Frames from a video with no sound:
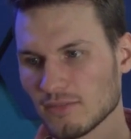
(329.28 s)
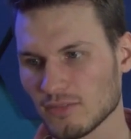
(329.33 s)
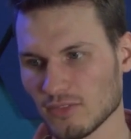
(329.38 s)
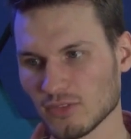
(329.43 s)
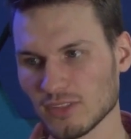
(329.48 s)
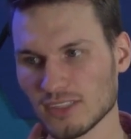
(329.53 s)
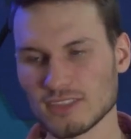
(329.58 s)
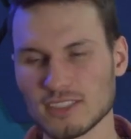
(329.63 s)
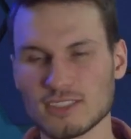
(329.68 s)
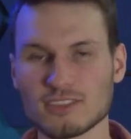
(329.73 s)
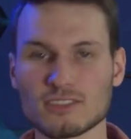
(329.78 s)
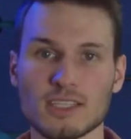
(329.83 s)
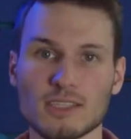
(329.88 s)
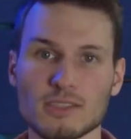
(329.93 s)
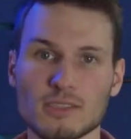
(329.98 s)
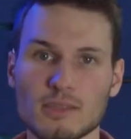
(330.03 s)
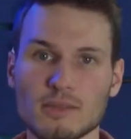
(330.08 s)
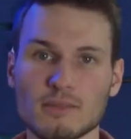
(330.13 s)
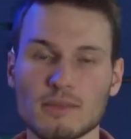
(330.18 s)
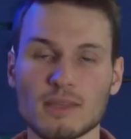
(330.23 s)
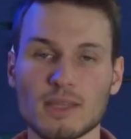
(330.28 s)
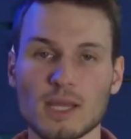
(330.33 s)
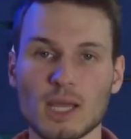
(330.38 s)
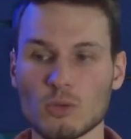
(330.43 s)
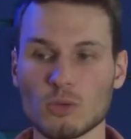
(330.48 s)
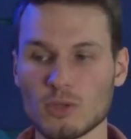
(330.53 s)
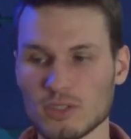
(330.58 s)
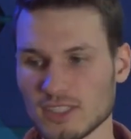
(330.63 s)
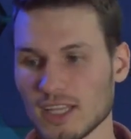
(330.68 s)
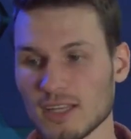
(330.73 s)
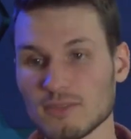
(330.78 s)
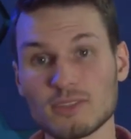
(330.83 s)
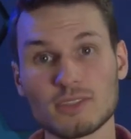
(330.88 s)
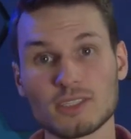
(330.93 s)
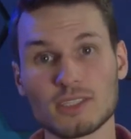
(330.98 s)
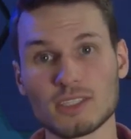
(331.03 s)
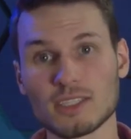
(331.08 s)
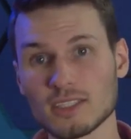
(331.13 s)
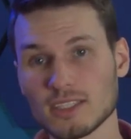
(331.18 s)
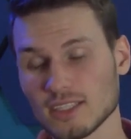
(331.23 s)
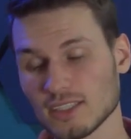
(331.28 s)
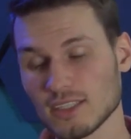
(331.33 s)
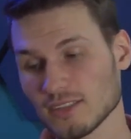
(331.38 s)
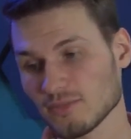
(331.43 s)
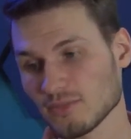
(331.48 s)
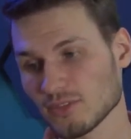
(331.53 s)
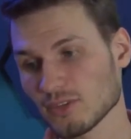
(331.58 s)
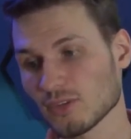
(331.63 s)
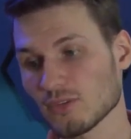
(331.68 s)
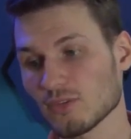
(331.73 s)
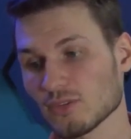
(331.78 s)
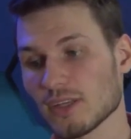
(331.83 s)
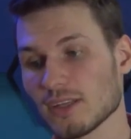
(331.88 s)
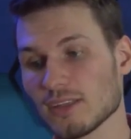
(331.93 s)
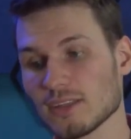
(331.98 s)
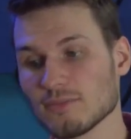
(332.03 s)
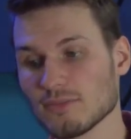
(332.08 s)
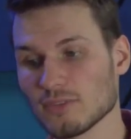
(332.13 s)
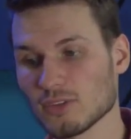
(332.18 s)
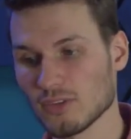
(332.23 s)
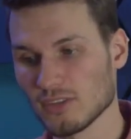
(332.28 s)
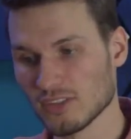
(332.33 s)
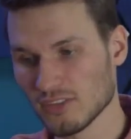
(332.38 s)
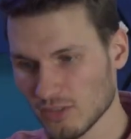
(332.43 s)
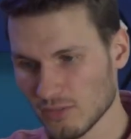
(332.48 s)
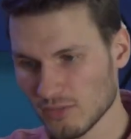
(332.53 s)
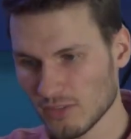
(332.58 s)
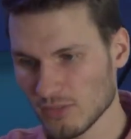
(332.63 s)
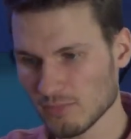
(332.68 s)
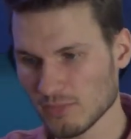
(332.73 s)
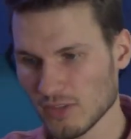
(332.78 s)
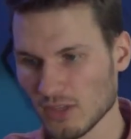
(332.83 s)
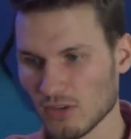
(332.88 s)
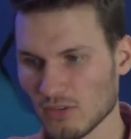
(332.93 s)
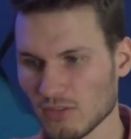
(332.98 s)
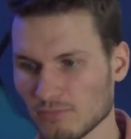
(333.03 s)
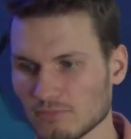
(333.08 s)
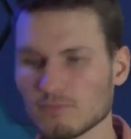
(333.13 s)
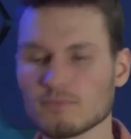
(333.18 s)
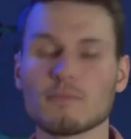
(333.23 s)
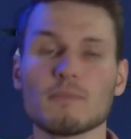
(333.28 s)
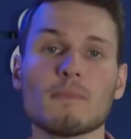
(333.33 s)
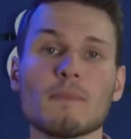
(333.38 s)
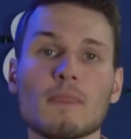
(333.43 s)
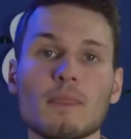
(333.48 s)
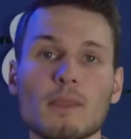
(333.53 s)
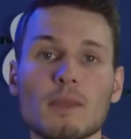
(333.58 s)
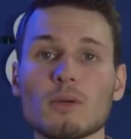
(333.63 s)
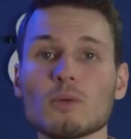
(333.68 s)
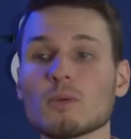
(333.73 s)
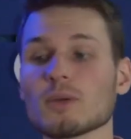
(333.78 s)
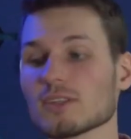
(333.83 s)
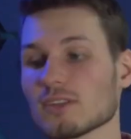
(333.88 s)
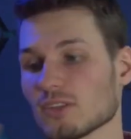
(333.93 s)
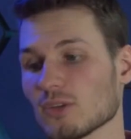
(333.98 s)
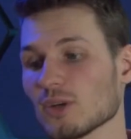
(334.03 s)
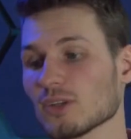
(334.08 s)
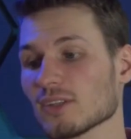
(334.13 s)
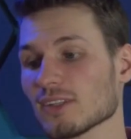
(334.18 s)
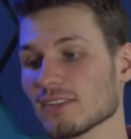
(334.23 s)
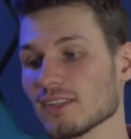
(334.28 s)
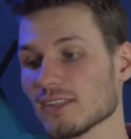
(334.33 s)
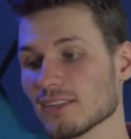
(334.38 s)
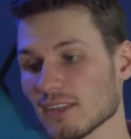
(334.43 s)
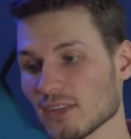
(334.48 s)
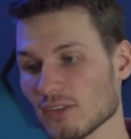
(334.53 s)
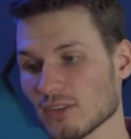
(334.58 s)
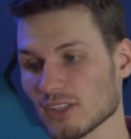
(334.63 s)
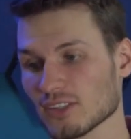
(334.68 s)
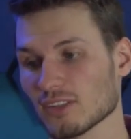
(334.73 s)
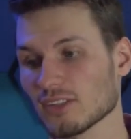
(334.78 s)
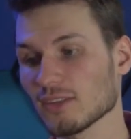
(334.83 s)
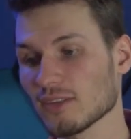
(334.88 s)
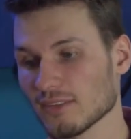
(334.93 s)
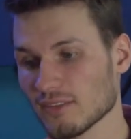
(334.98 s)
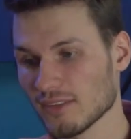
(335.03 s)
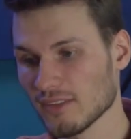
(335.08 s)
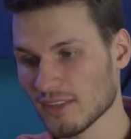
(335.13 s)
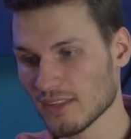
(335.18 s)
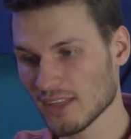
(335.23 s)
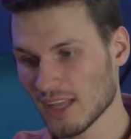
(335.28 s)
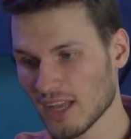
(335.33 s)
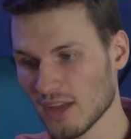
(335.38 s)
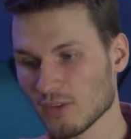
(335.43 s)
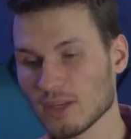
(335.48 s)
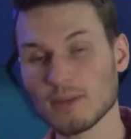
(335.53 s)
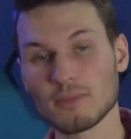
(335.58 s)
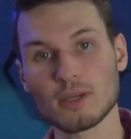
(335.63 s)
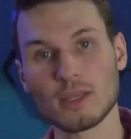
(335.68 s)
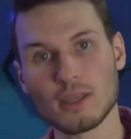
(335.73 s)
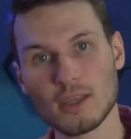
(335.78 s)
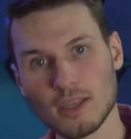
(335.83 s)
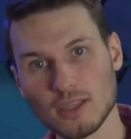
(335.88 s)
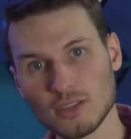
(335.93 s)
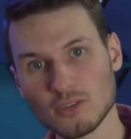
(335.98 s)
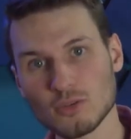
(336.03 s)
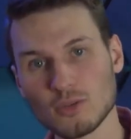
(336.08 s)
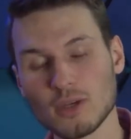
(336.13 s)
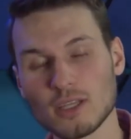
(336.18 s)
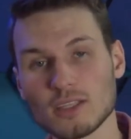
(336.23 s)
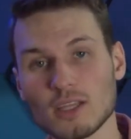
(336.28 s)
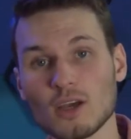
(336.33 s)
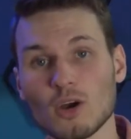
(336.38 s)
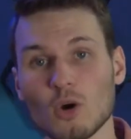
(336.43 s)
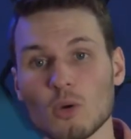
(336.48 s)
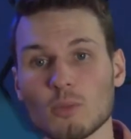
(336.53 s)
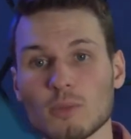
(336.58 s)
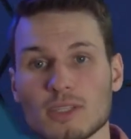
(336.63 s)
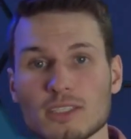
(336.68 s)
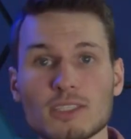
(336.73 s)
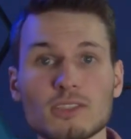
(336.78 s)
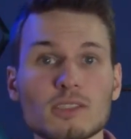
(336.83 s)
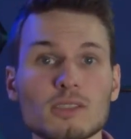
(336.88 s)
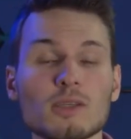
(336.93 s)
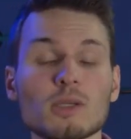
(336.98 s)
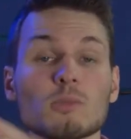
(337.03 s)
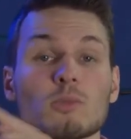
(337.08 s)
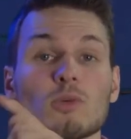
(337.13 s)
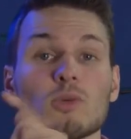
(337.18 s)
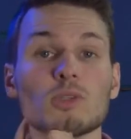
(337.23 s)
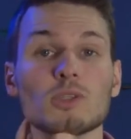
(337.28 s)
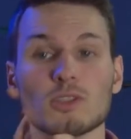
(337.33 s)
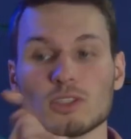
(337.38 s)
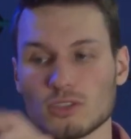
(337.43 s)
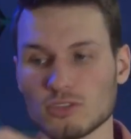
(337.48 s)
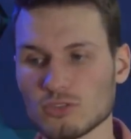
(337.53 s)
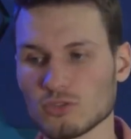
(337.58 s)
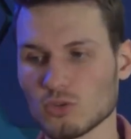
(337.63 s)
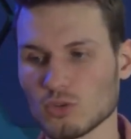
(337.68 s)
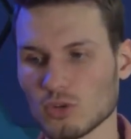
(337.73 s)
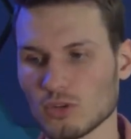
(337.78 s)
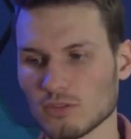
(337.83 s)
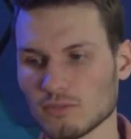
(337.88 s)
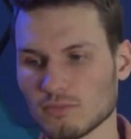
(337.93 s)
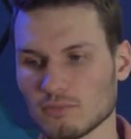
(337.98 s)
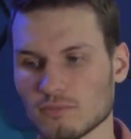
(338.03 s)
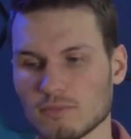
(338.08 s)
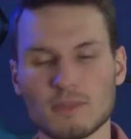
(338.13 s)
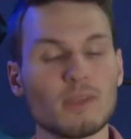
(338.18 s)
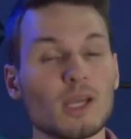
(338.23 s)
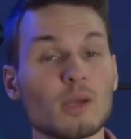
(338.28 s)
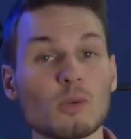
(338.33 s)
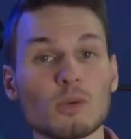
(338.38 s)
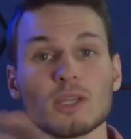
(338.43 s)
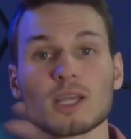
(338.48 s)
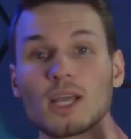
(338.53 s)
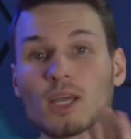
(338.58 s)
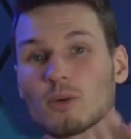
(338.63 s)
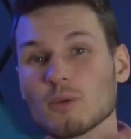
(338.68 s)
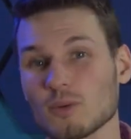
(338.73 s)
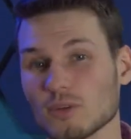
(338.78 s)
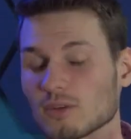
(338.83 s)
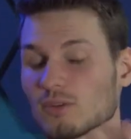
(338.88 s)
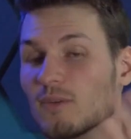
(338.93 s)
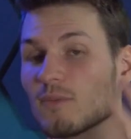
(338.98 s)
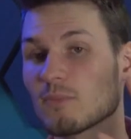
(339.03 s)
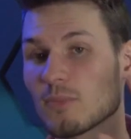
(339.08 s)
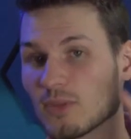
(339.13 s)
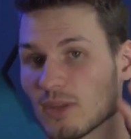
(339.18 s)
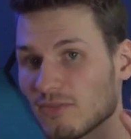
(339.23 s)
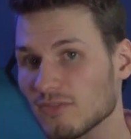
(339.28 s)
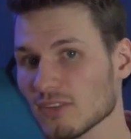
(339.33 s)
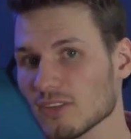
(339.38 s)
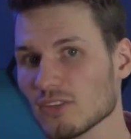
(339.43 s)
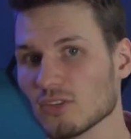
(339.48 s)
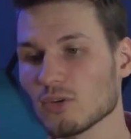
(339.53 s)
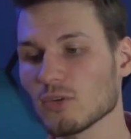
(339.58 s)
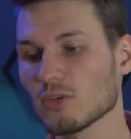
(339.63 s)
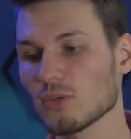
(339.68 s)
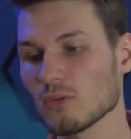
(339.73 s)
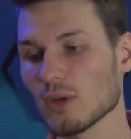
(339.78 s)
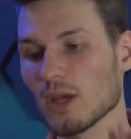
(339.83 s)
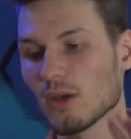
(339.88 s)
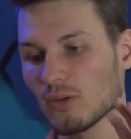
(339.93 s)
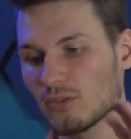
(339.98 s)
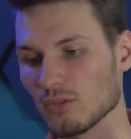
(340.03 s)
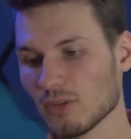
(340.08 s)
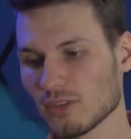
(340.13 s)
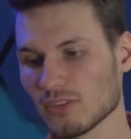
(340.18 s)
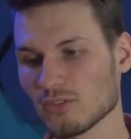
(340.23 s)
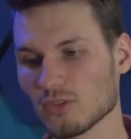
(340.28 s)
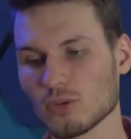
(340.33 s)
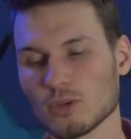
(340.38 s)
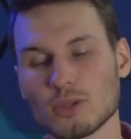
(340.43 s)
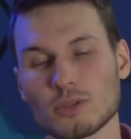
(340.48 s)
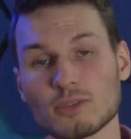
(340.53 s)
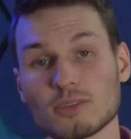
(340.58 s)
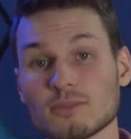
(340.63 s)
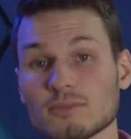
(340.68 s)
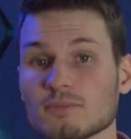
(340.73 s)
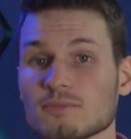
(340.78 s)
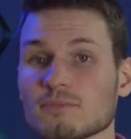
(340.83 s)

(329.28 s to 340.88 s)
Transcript: to this extent. I will definitely link it for you in the video description below. To install this integration, however, you need the Home Assistant Community Store. I will now briefly show you how to install it.